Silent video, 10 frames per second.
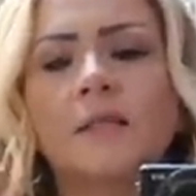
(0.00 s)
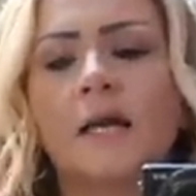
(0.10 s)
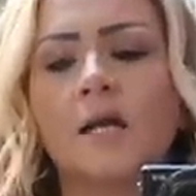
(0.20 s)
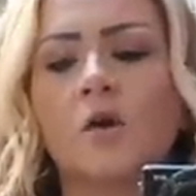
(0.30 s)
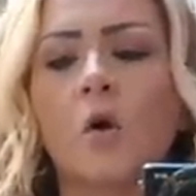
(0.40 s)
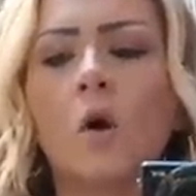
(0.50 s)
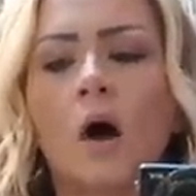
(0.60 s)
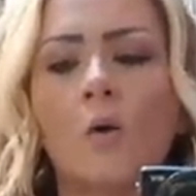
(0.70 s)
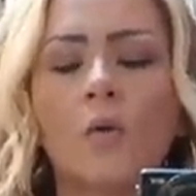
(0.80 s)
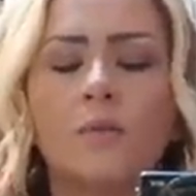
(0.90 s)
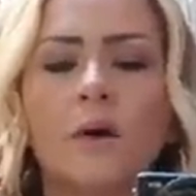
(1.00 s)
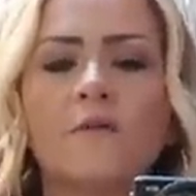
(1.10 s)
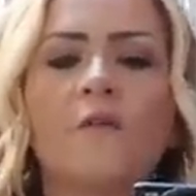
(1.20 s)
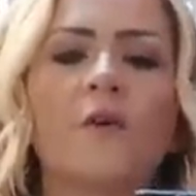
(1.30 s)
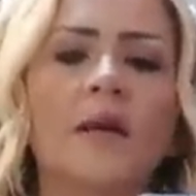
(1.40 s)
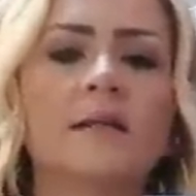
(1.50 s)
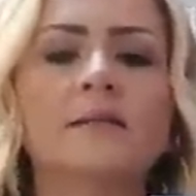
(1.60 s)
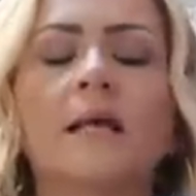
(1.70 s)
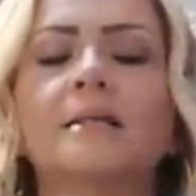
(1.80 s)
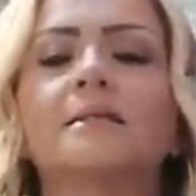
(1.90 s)
that I go out with my
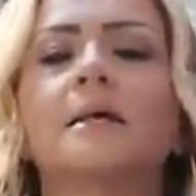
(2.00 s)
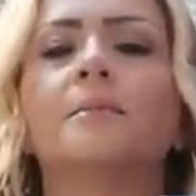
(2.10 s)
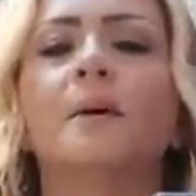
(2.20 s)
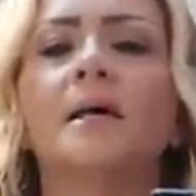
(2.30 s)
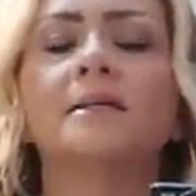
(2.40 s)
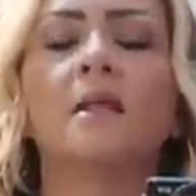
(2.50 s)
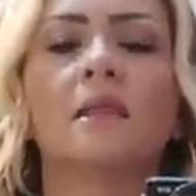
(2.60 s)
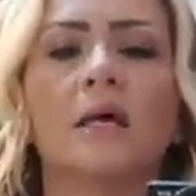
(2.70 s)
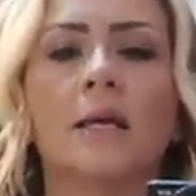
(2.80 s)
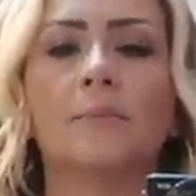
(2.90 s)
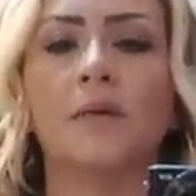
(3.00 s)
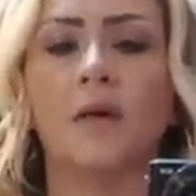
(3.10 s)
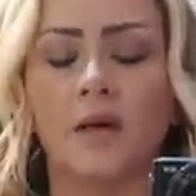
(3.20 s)
friend, that's the best therapy